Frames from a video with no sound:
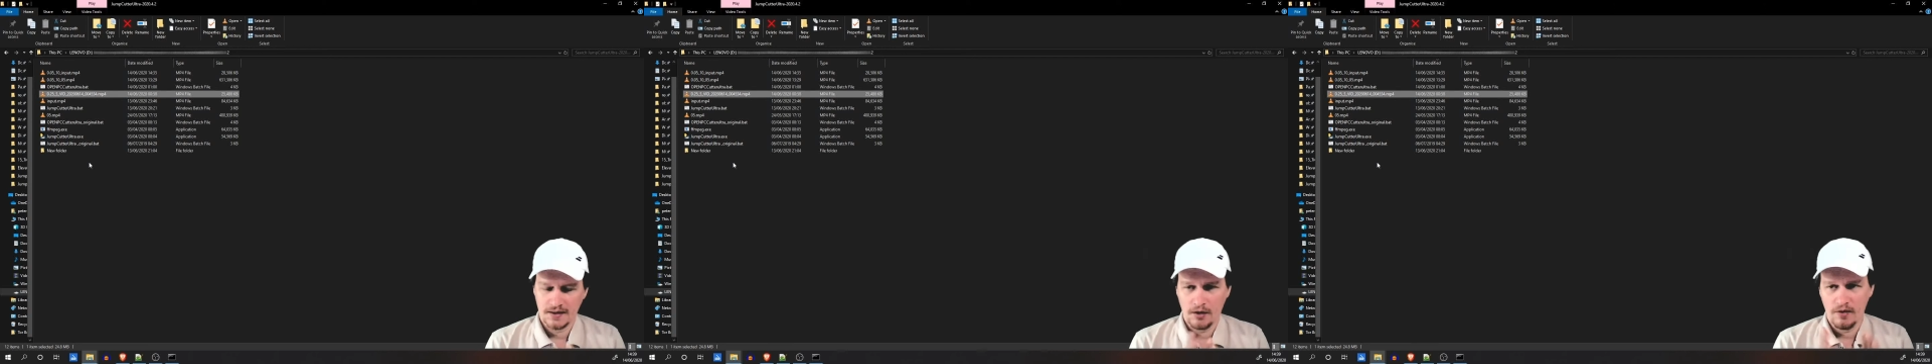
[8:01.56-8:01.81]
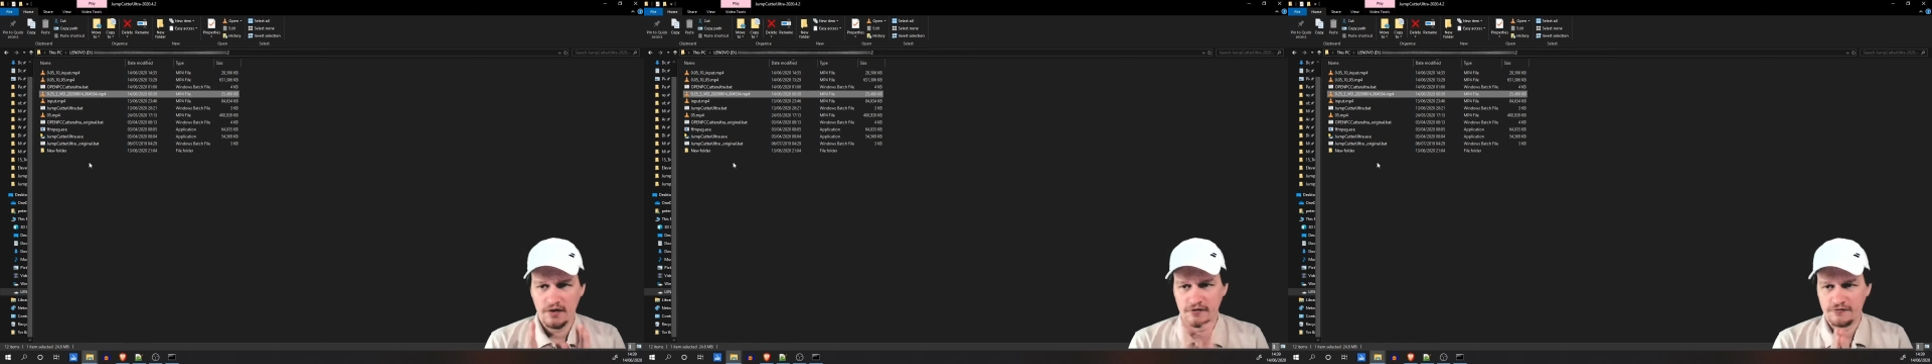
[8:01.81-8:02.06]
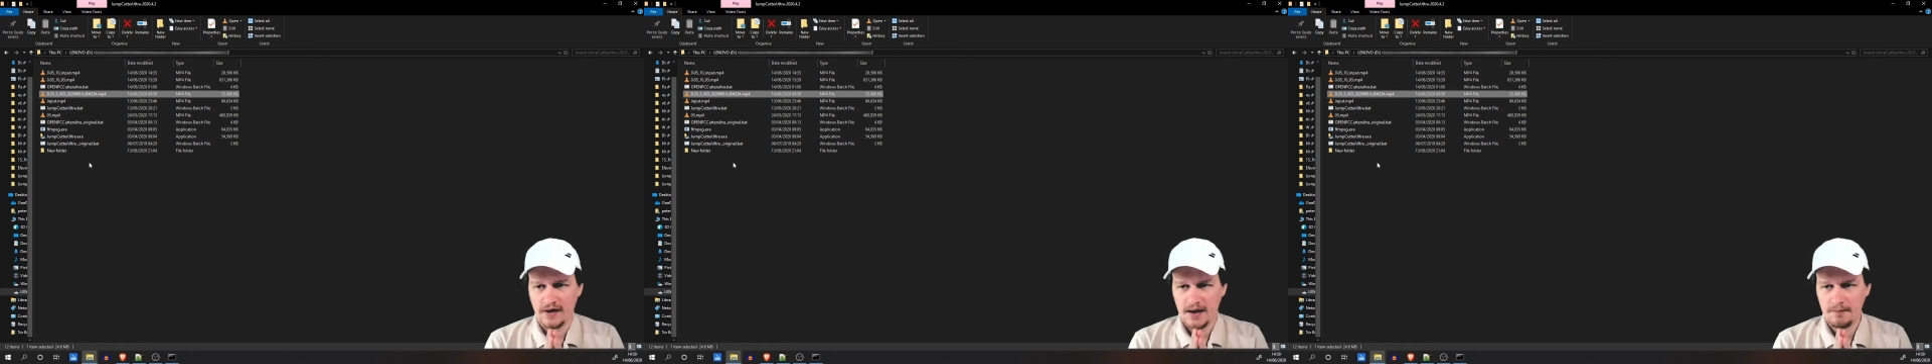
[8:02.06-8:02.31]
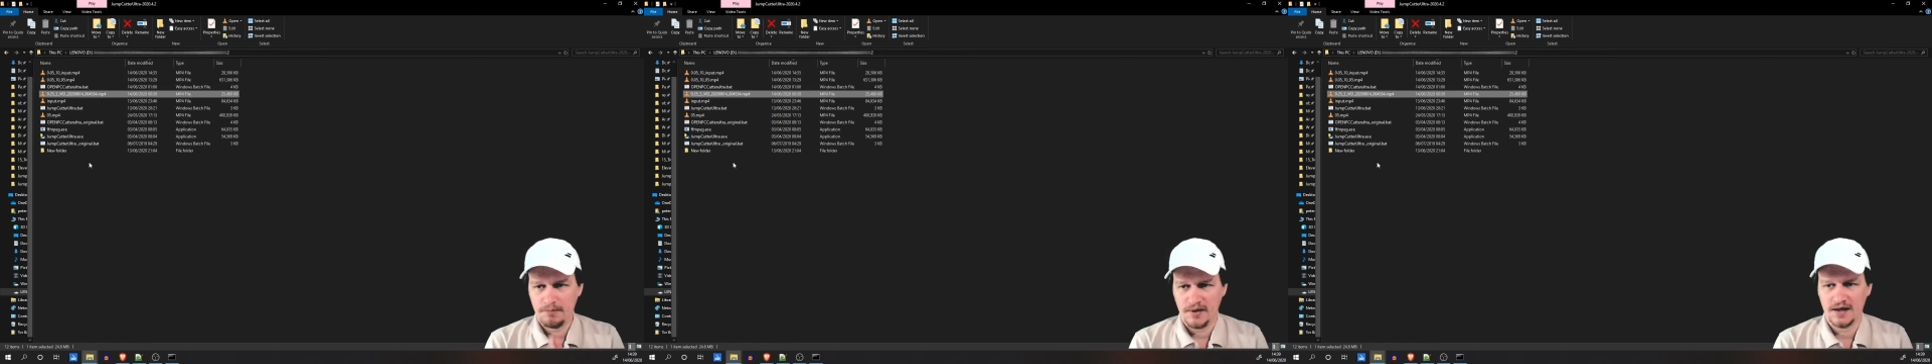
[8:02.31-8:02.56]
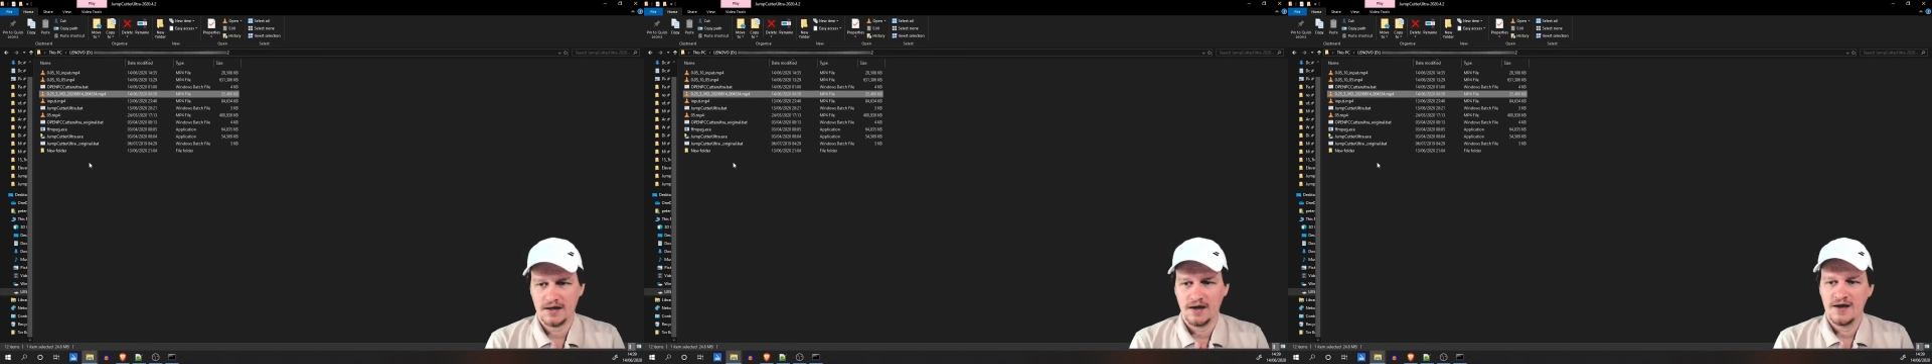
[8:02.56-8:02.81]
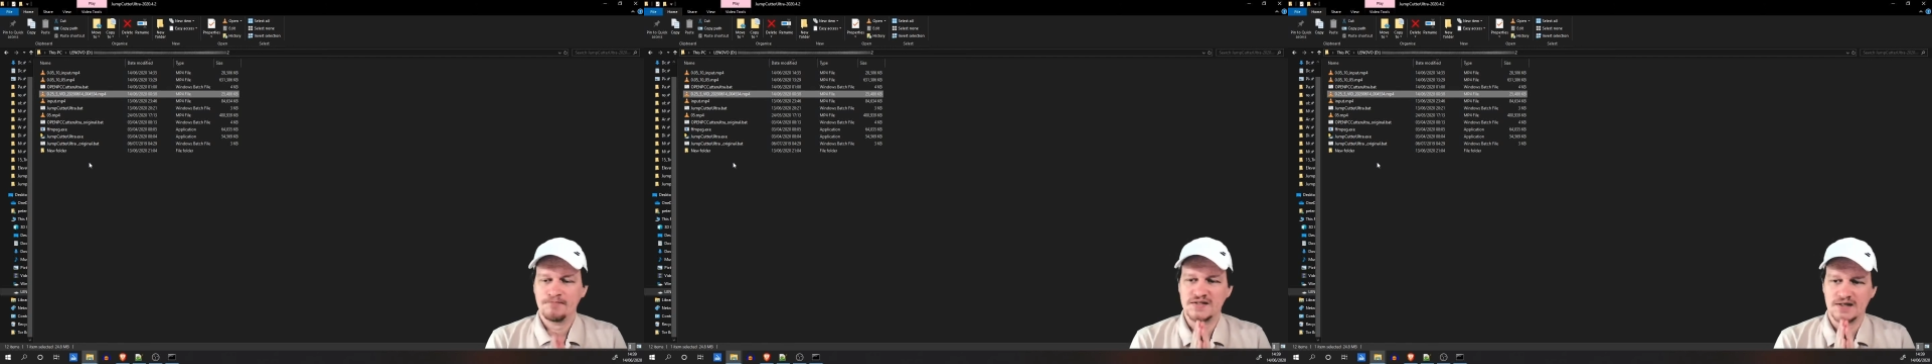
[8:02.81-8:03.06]
Now, ffmpeg
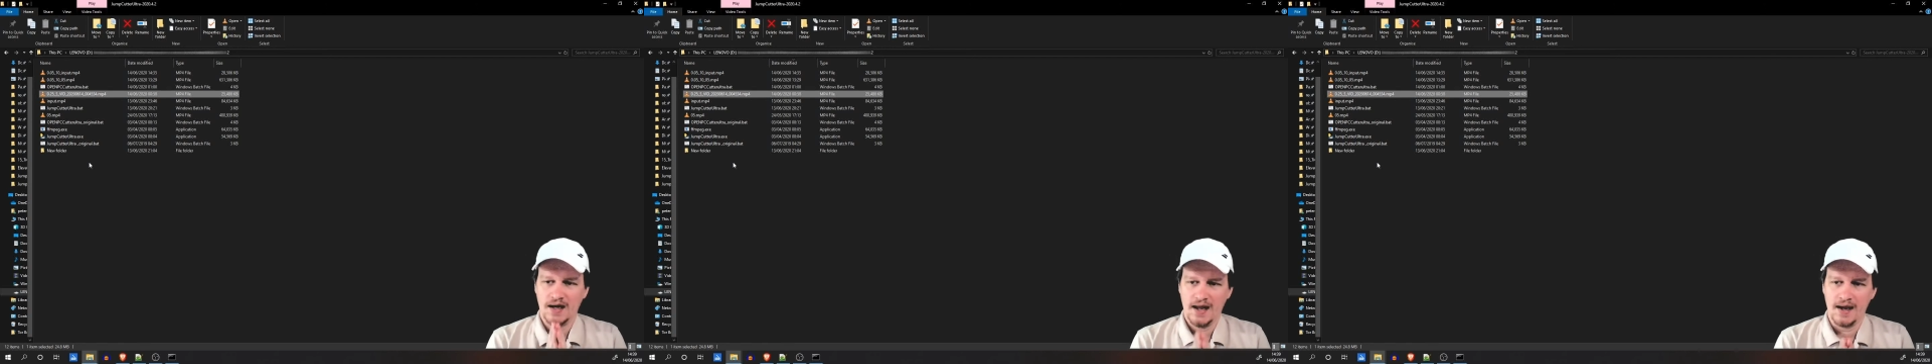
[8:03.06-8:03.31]
is an